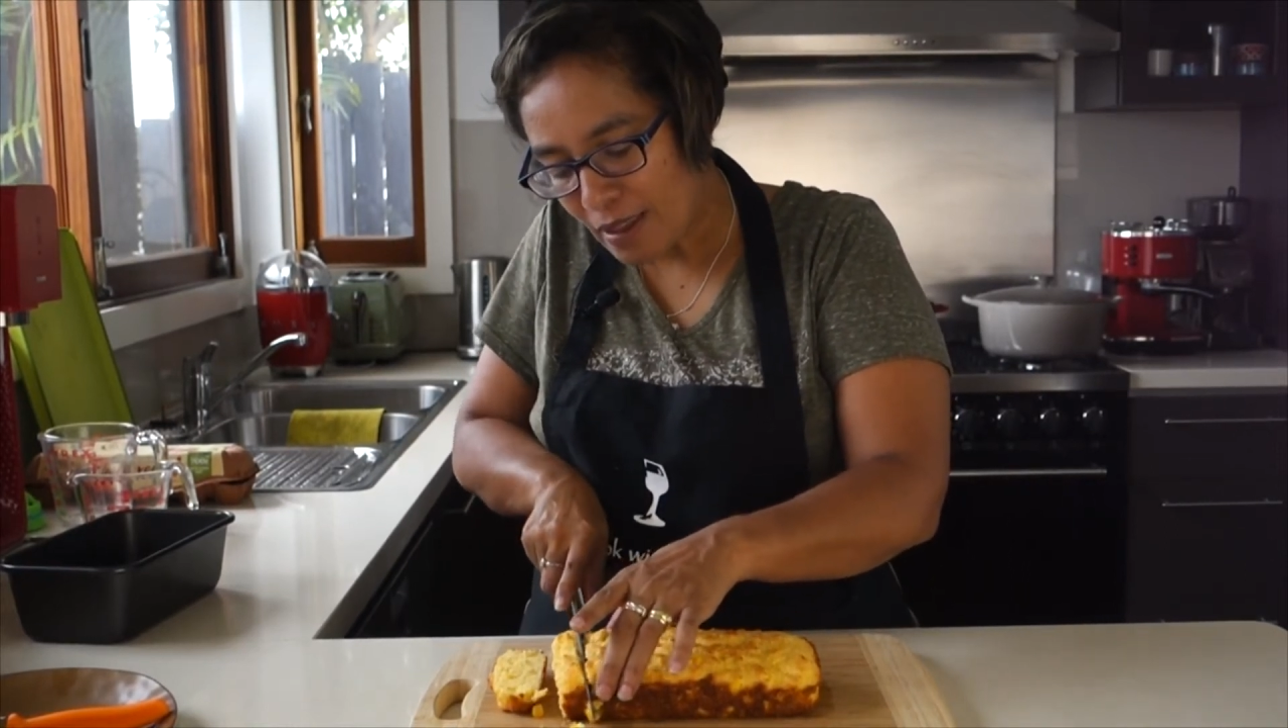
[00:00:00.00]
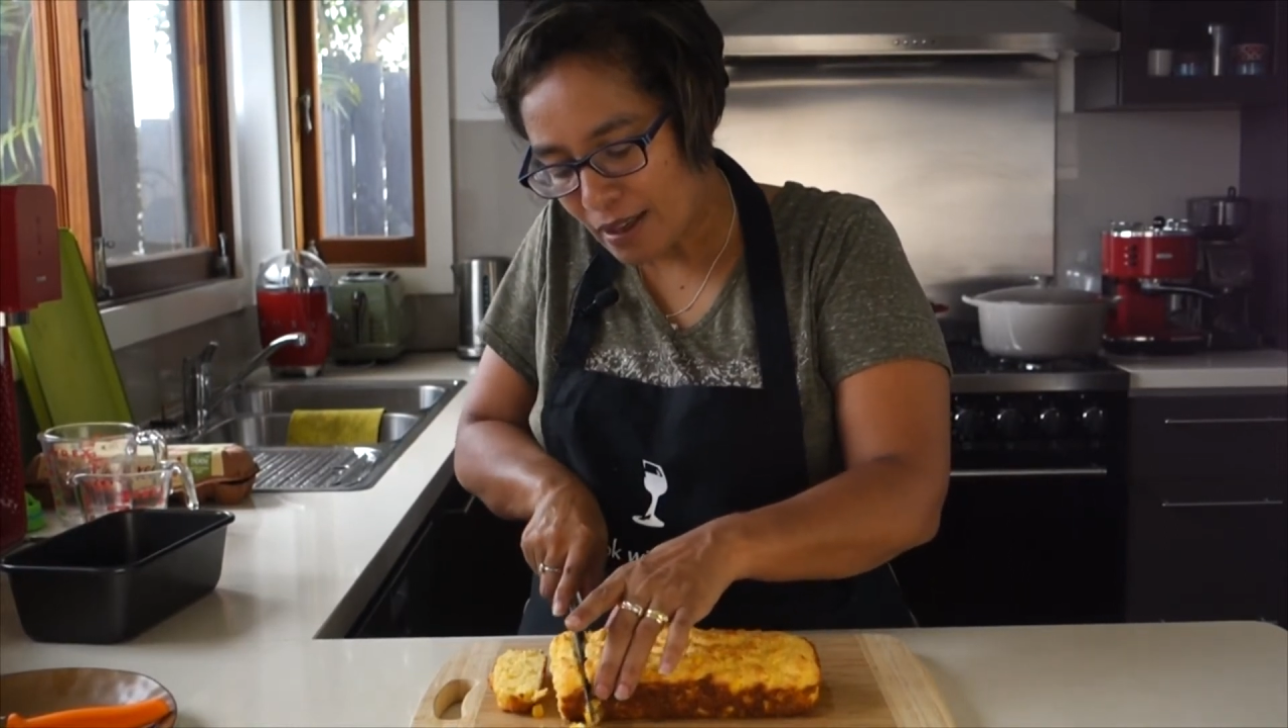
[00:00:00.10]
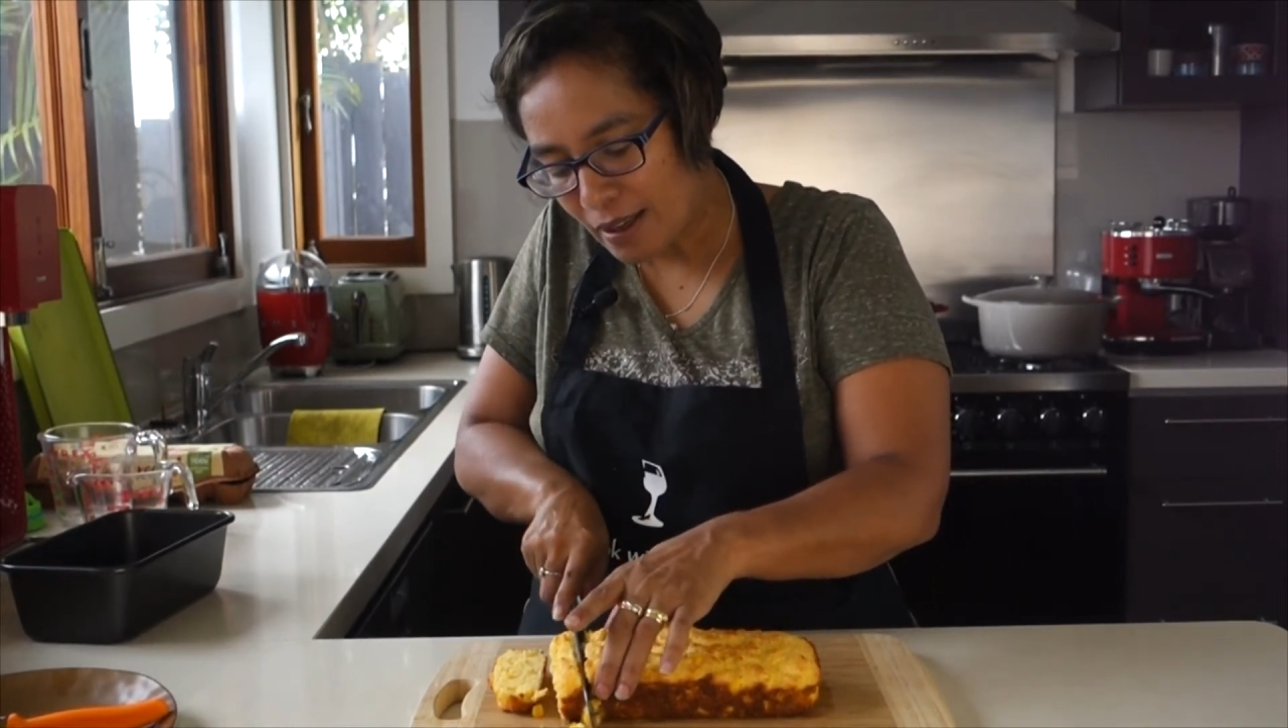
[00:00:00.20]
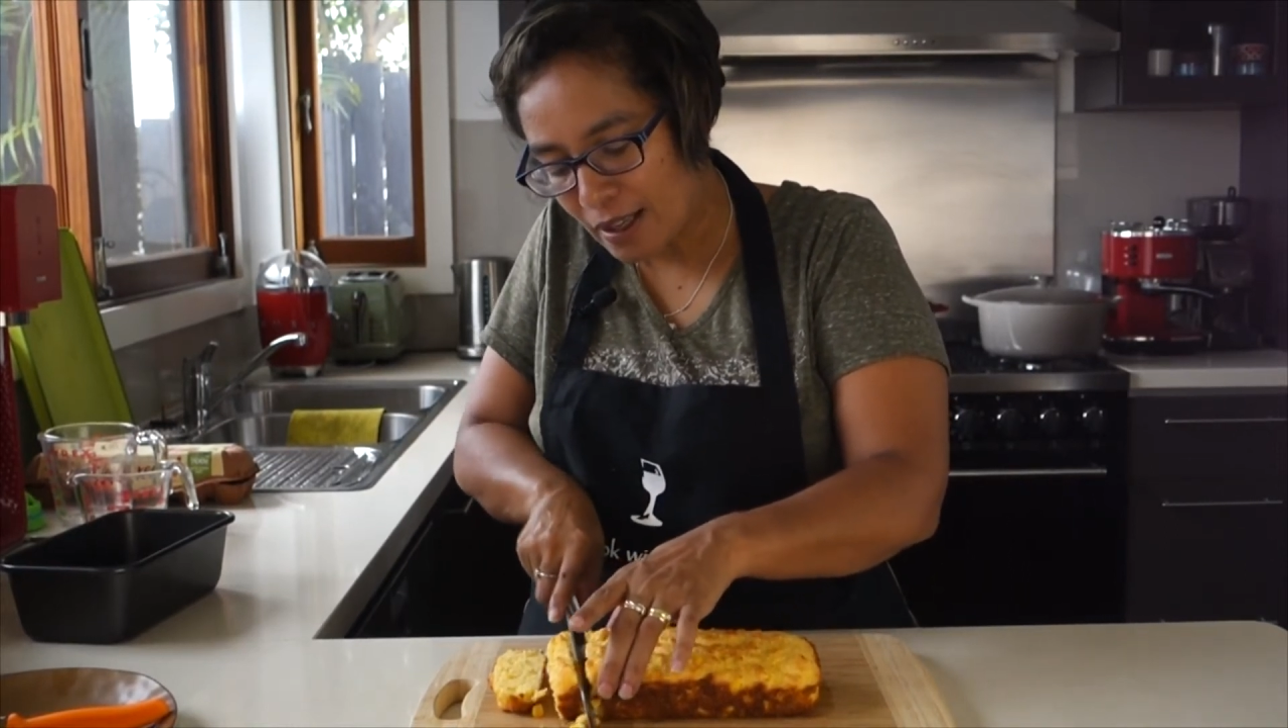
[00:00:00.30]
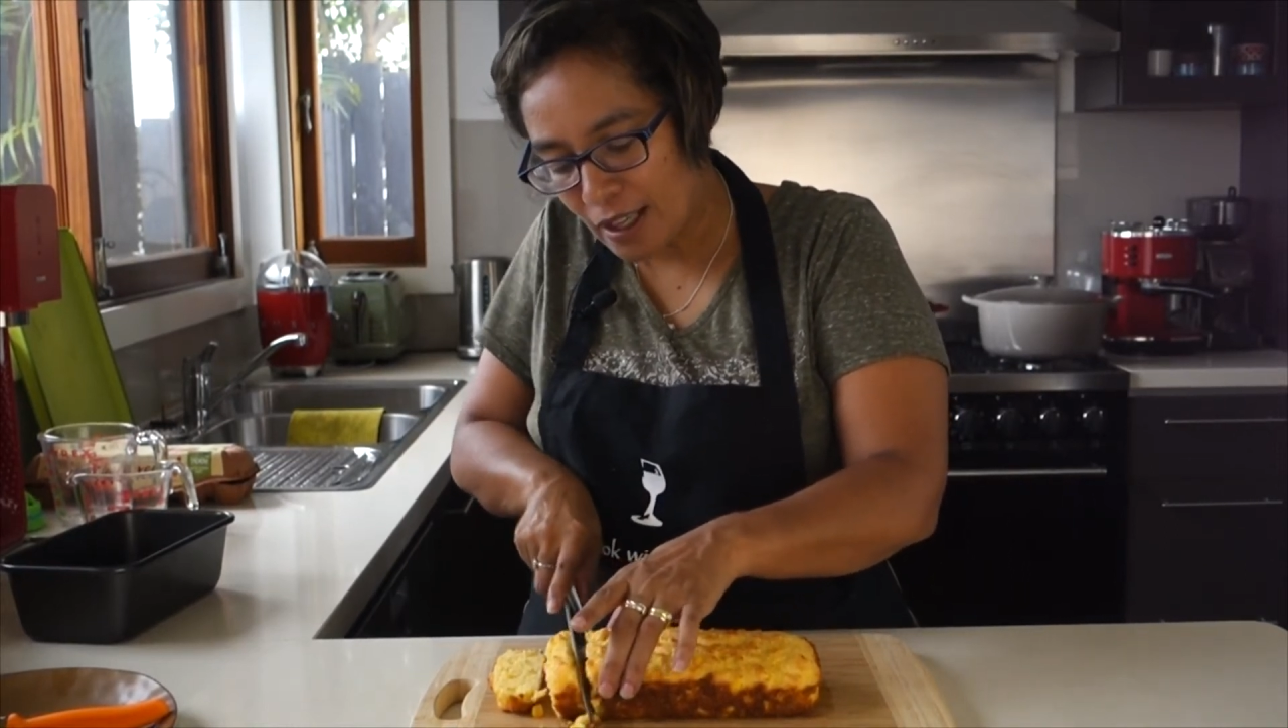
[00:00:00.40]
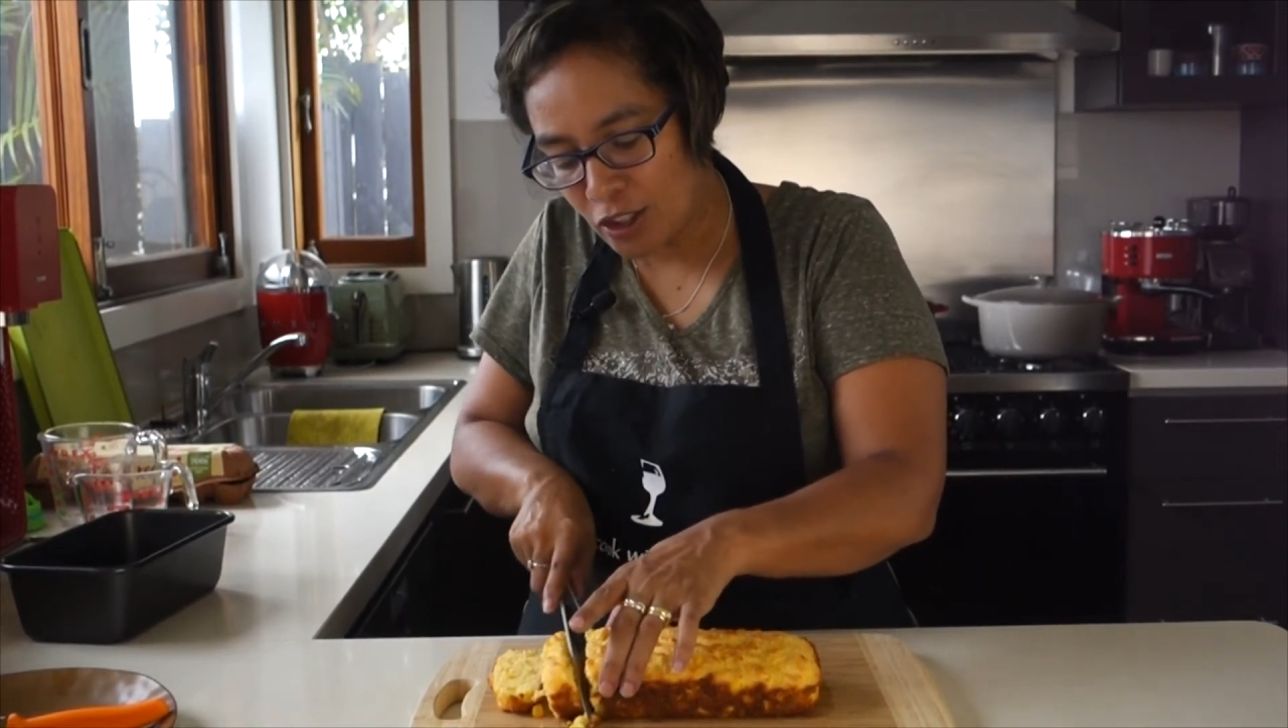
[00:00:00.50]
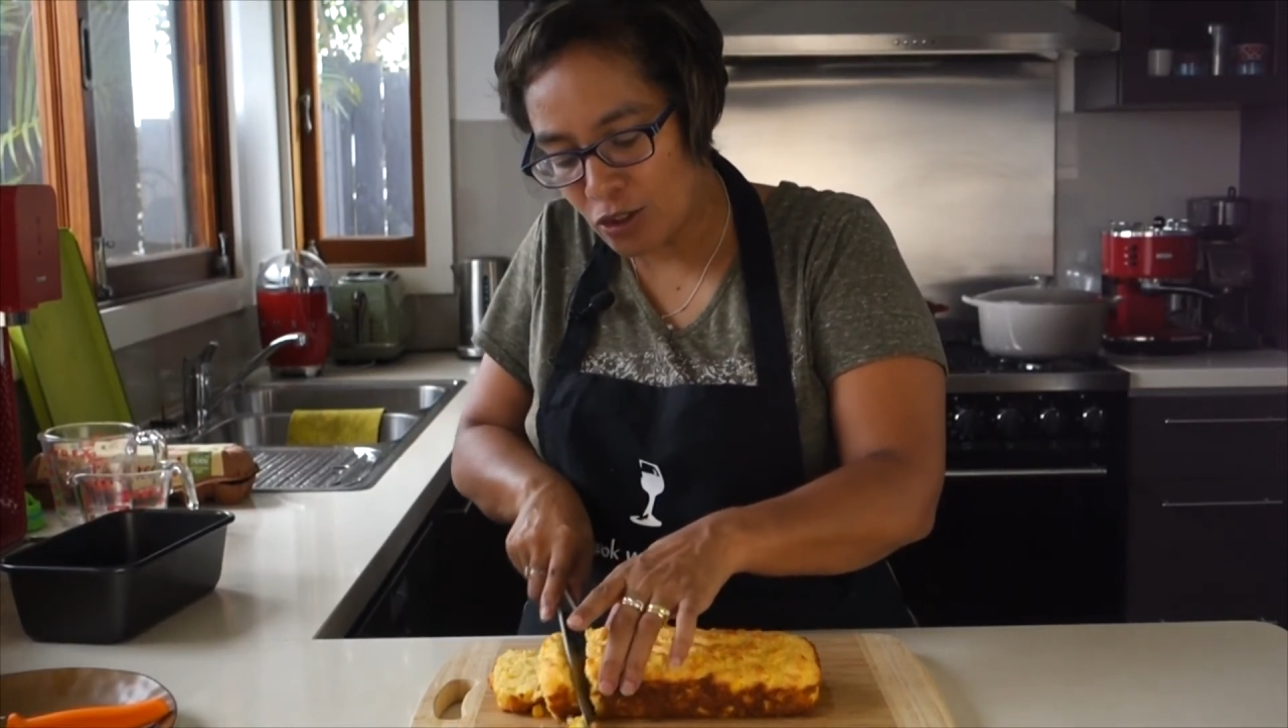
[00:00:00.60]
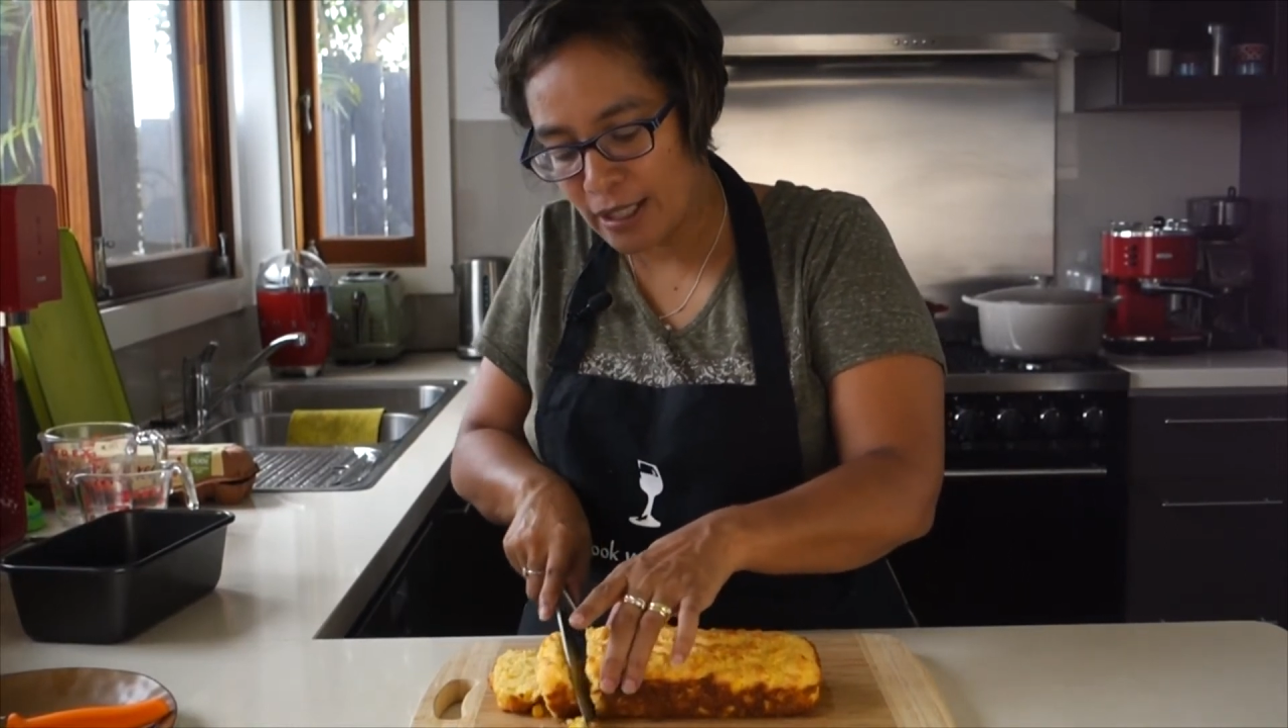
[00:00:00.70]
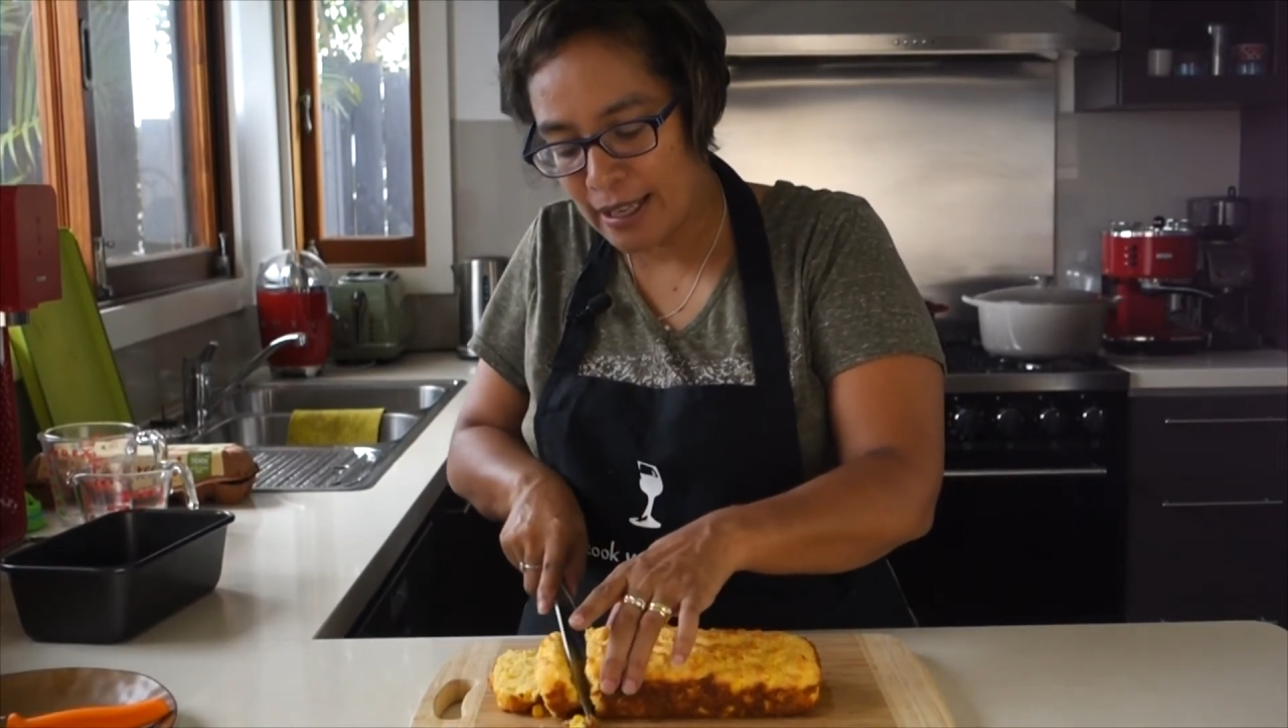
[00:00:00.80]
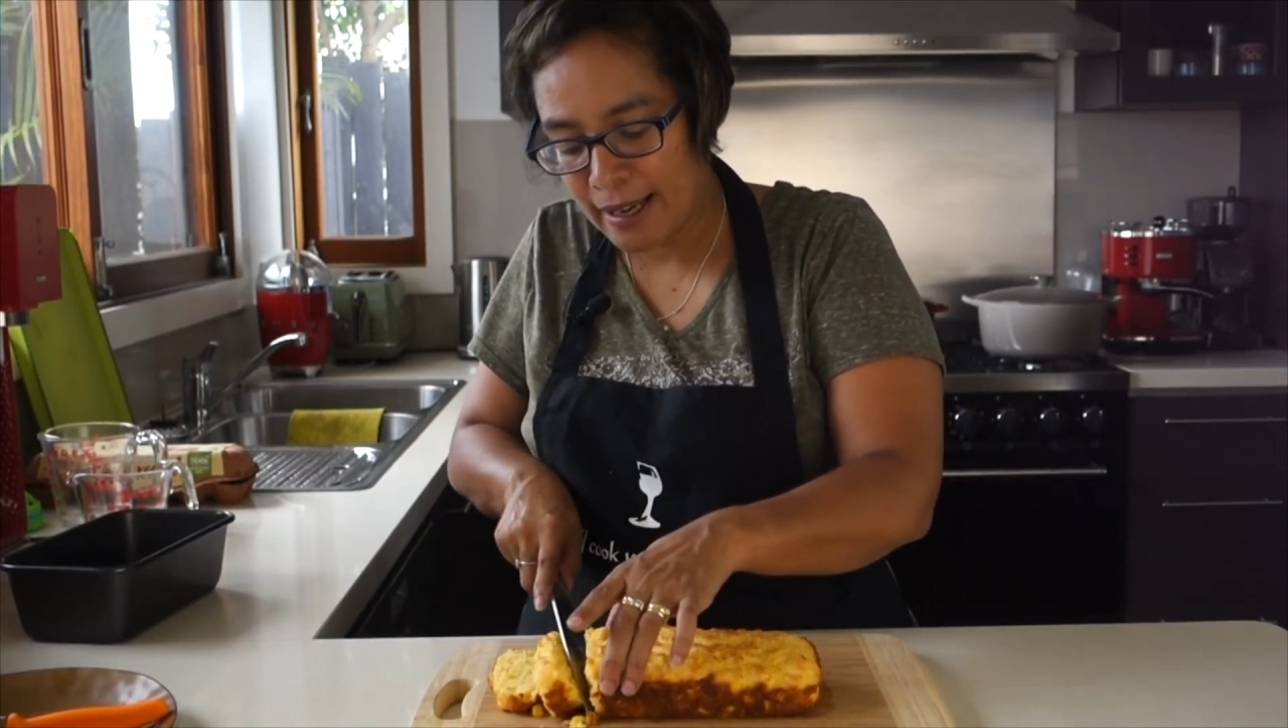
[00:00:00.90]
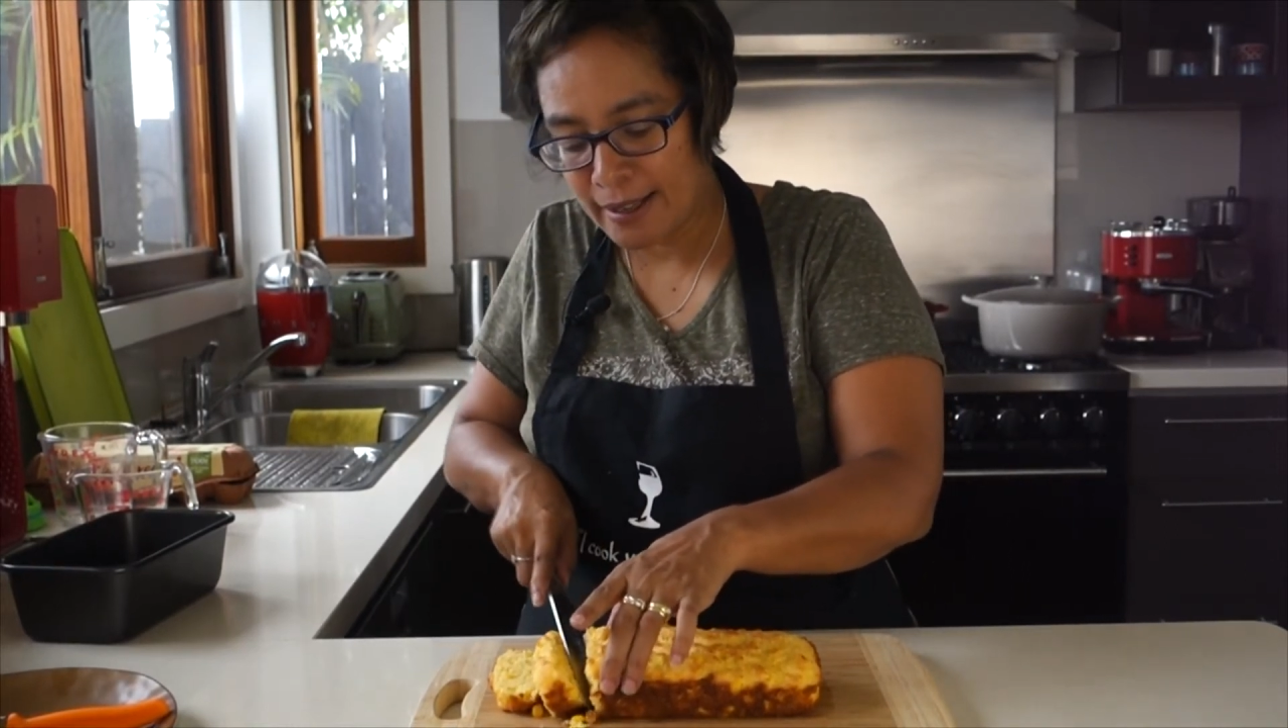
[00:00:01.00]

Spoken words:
you can add some